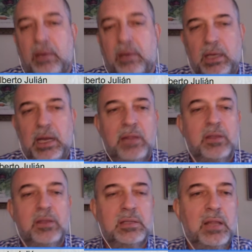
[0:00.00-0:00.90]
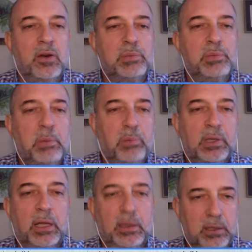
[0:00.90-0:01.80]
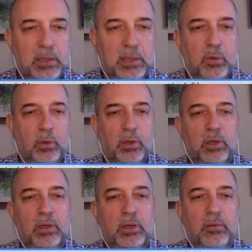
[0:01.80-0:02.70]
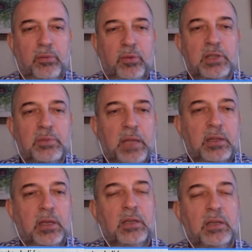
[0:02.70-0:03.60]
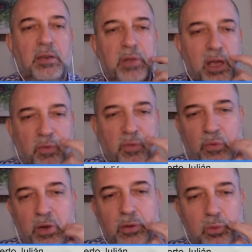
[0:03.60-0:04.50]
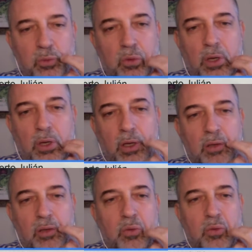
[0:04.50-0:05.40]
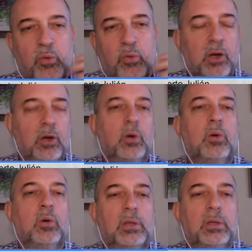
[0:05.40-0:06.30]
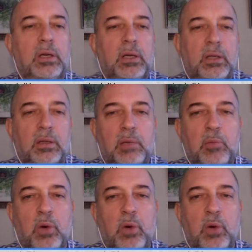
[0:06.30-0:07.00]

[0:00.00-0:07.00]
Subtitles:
I understand there is people that feels better if they are free to follow the MOOC